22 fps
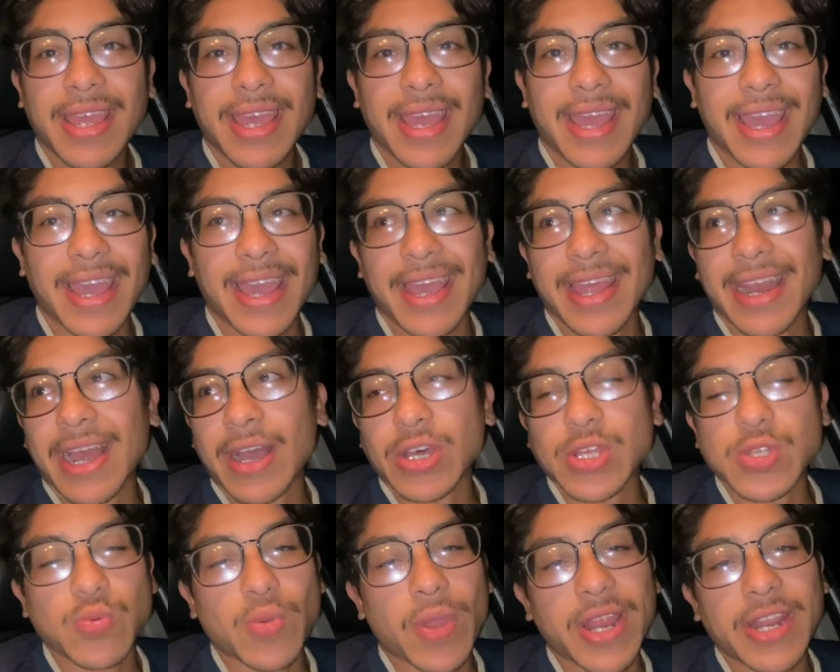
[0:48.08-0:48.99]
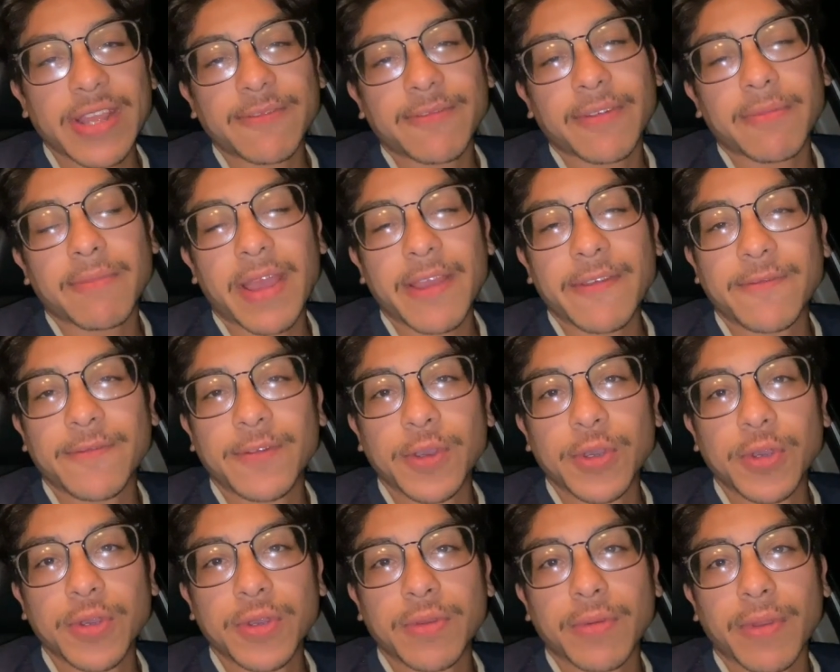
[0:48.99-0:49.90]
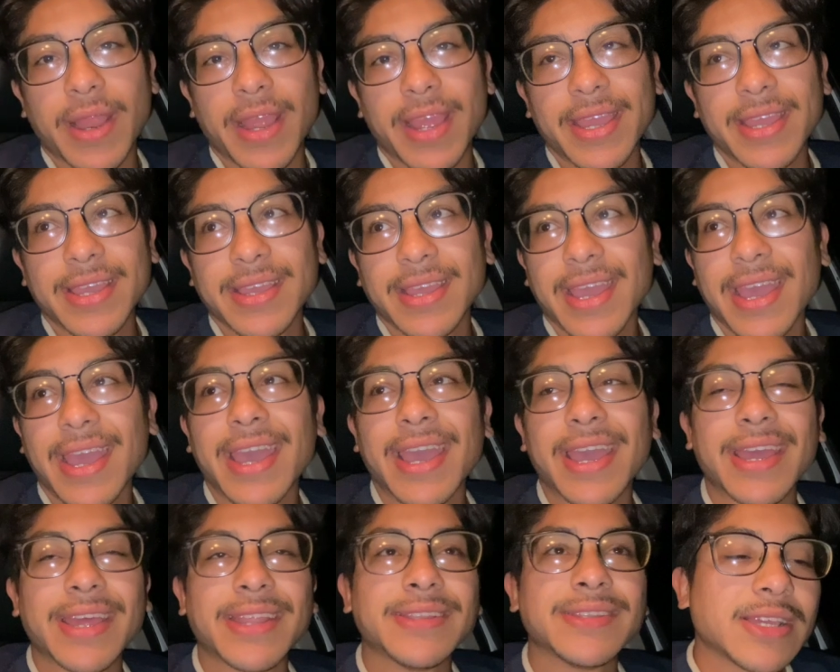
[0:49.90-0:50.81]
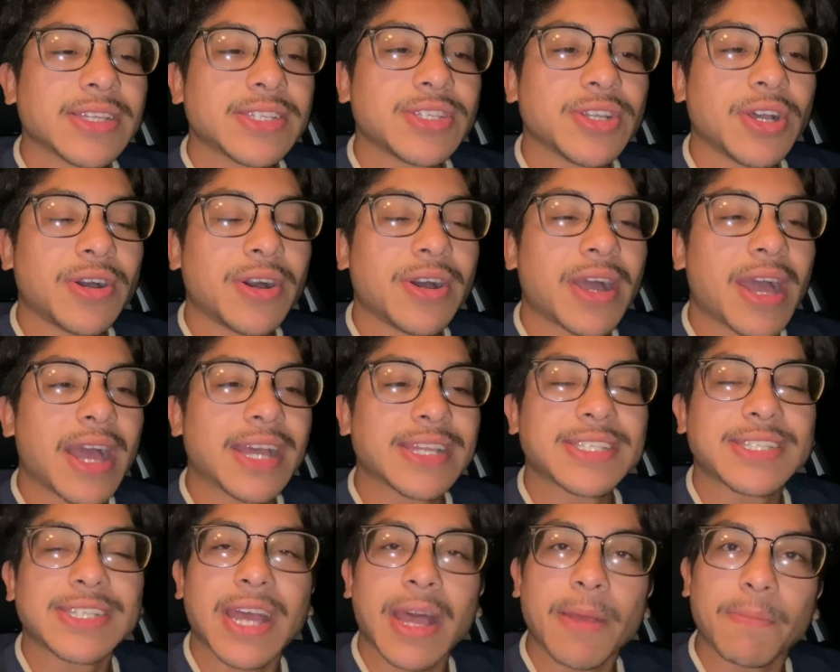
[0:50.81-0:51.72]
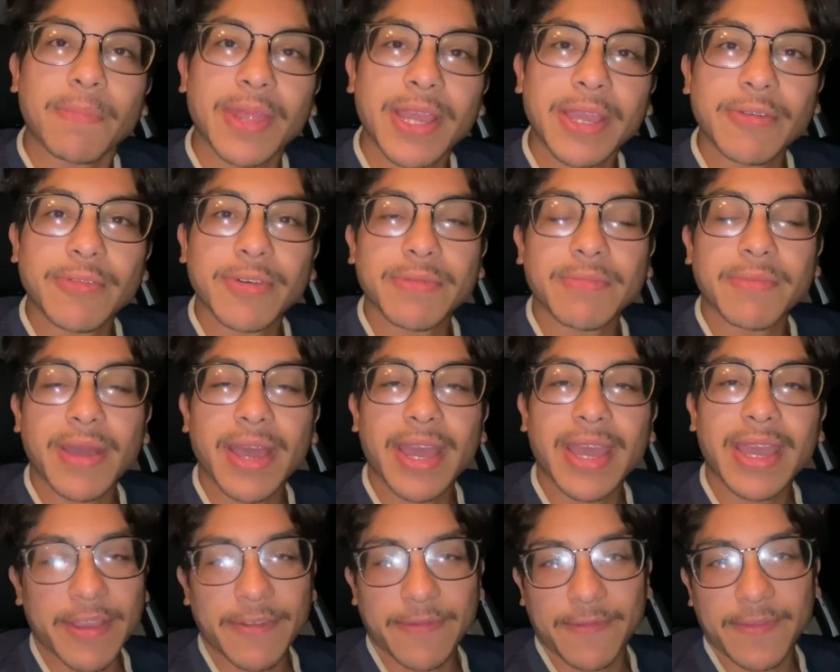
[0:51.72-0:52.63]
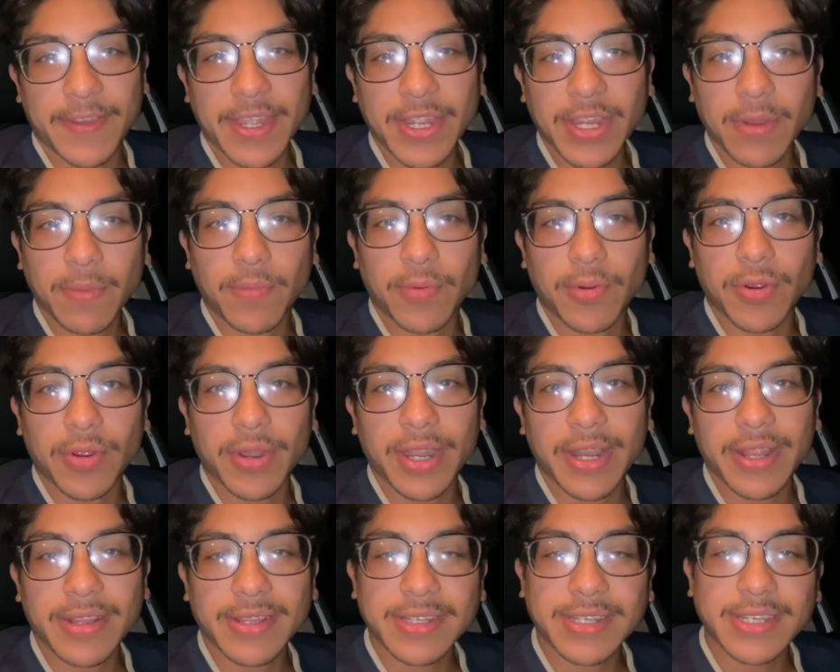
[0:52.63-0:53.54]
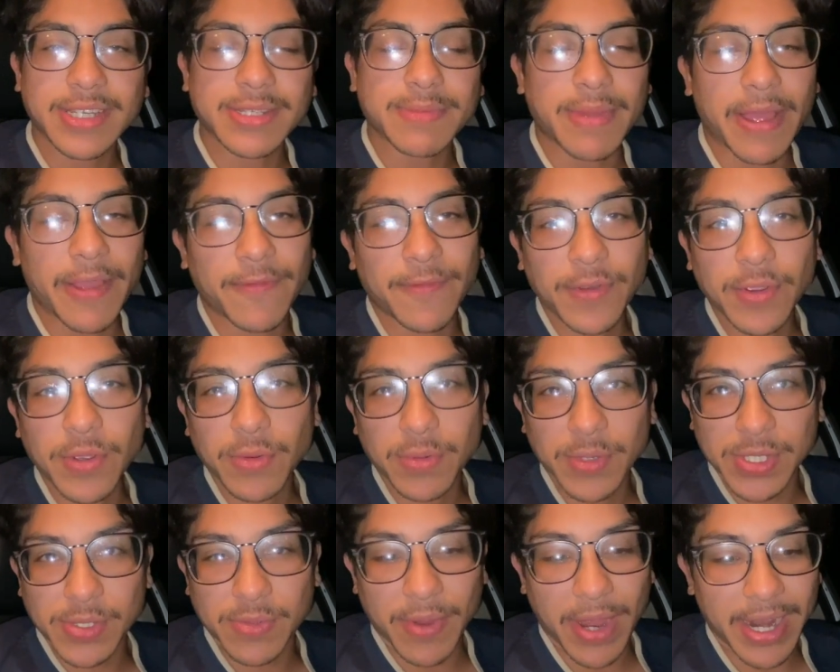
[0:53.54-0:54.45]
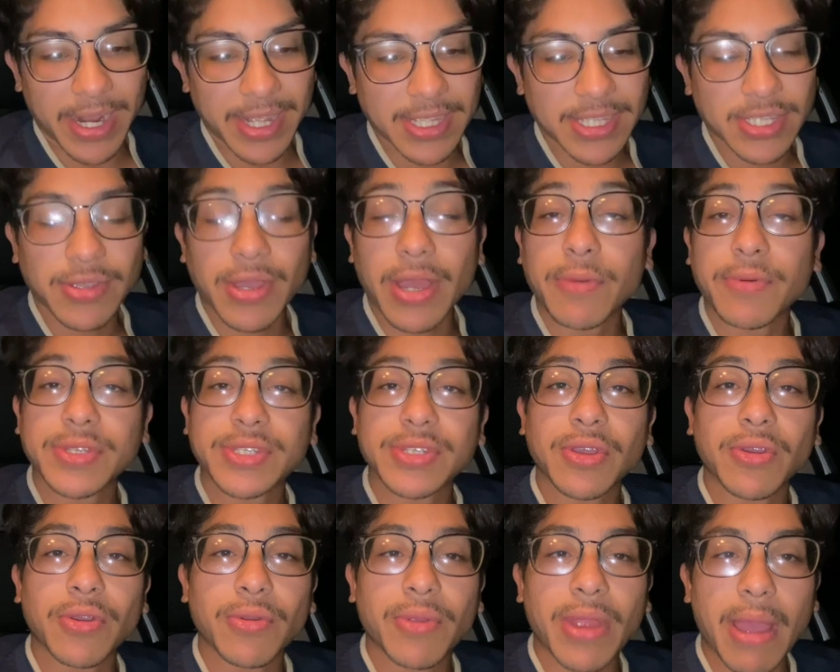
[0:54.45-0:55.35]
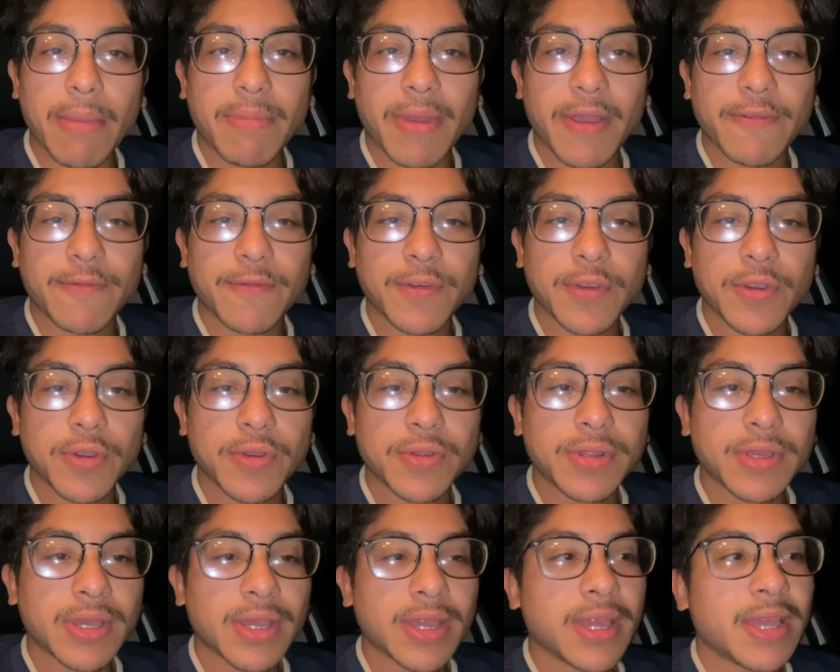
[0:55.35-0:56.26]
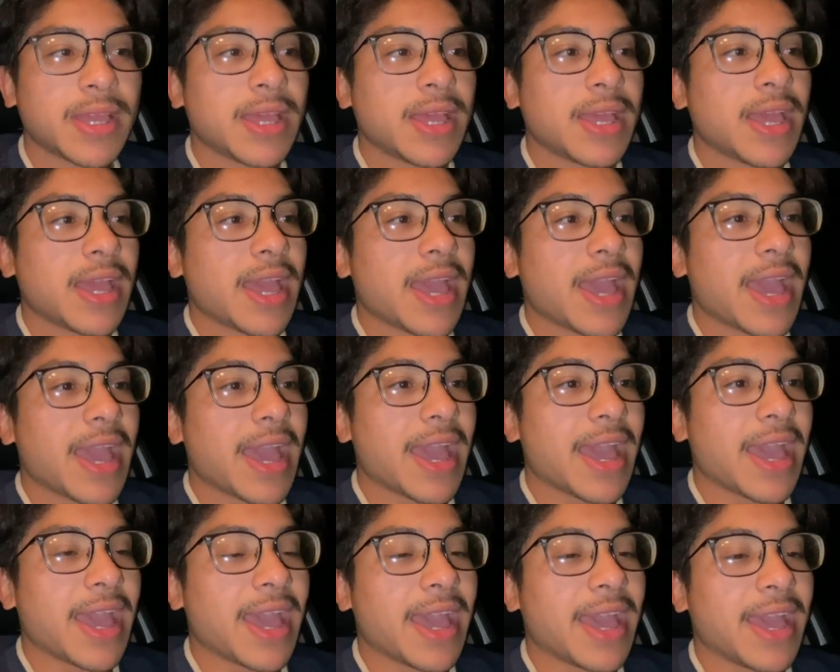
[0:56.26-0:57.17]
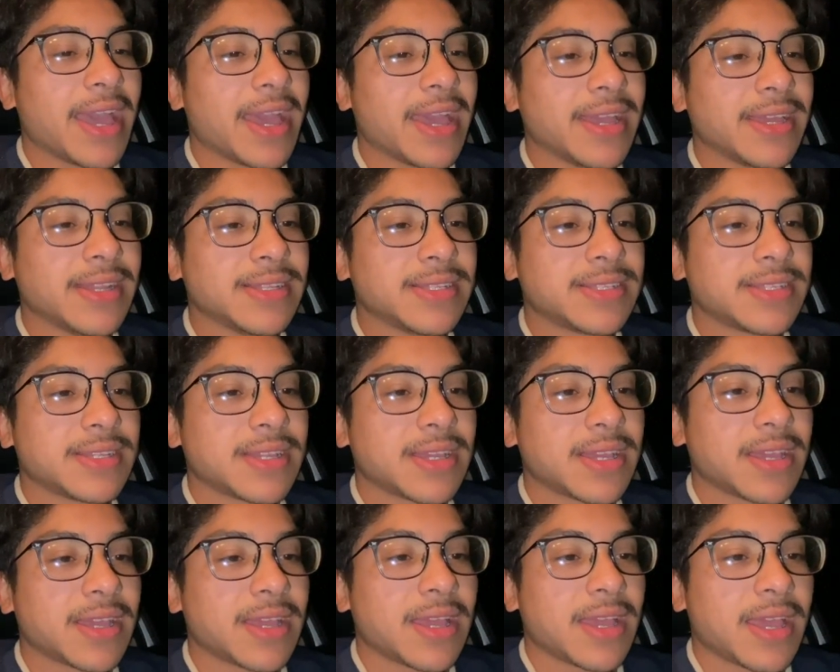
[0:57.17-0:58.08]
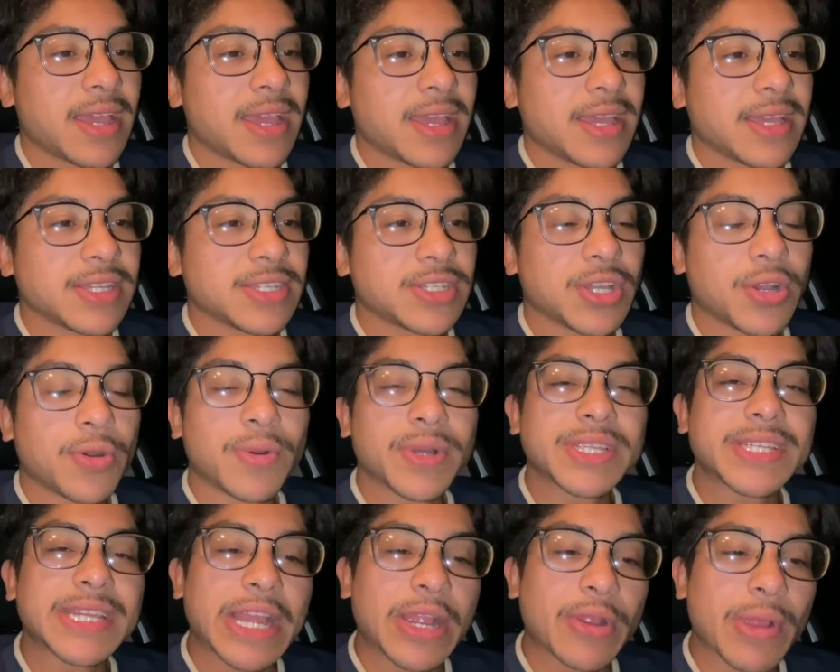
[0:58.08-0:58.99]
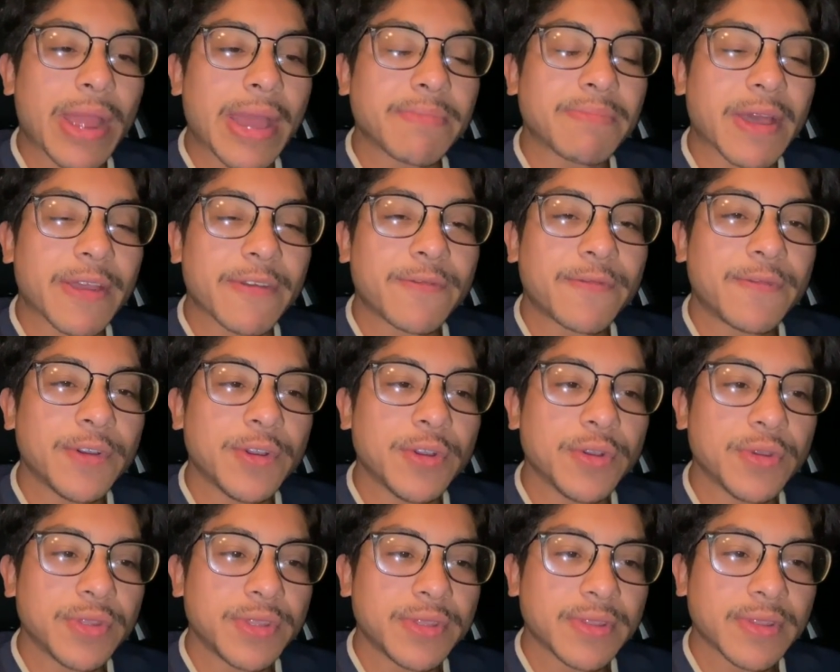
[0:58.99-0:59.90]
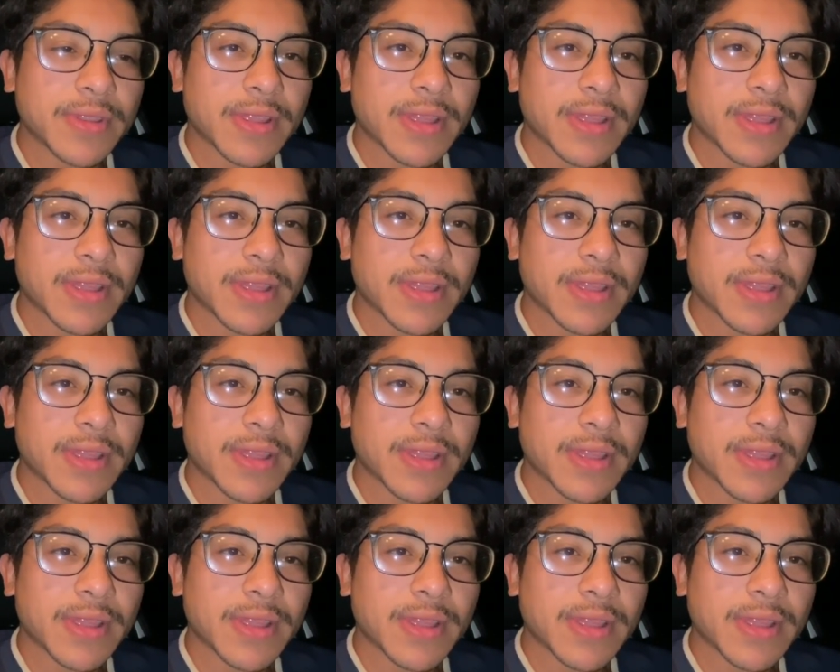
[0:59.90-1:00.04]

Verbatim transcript: and I was waiting for my food, right? And so I stopped playing with my fingerboard because my food was ready. So I went to go grab my food. And so once I grabbed my food,